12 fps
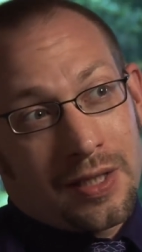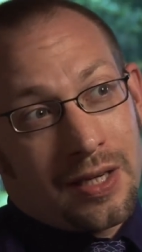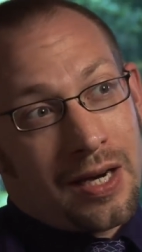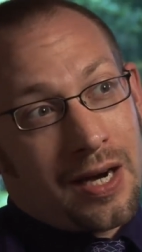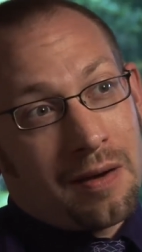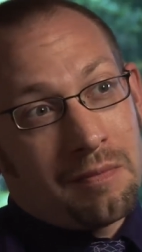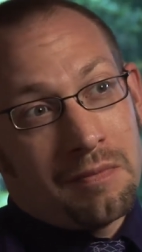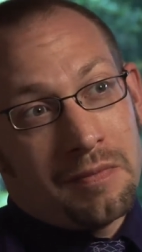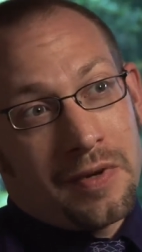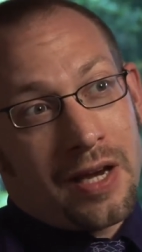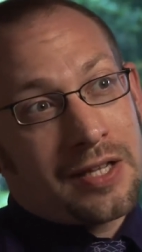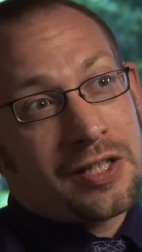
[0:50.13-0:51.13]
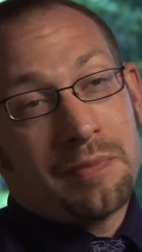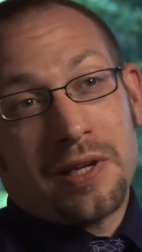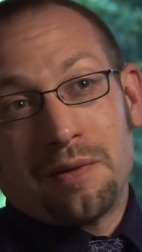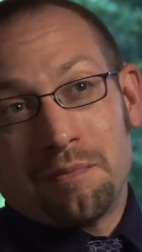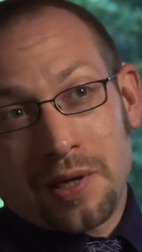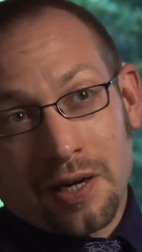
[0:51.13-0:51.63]
um, not to be
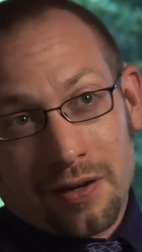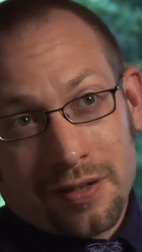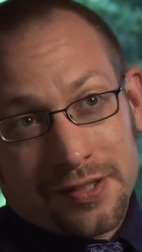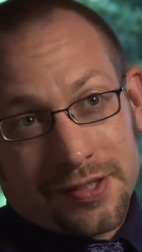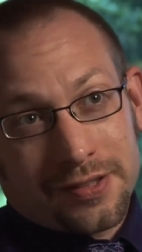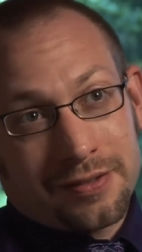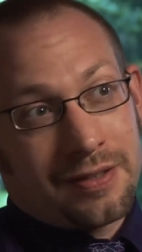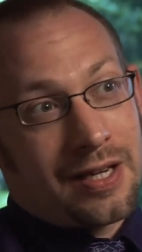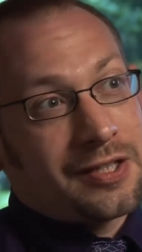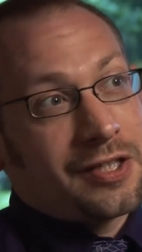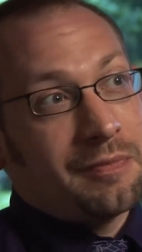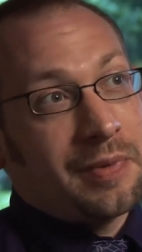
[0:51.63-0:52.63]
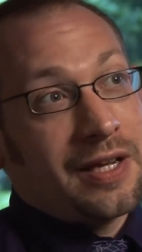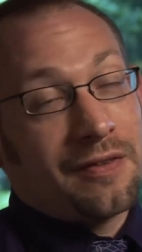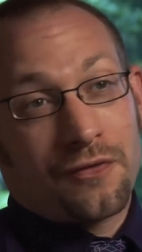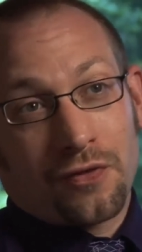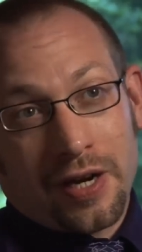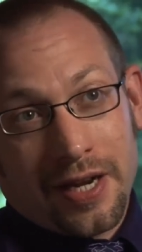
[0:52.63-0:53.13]
embarrassed, not to be
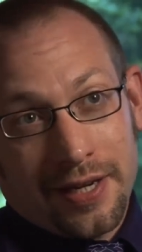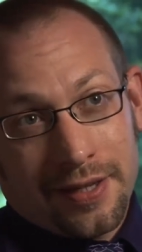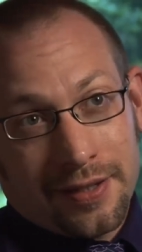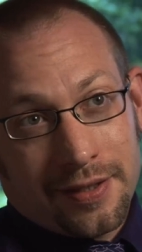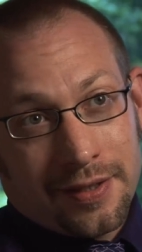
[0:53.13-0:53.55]
afraid.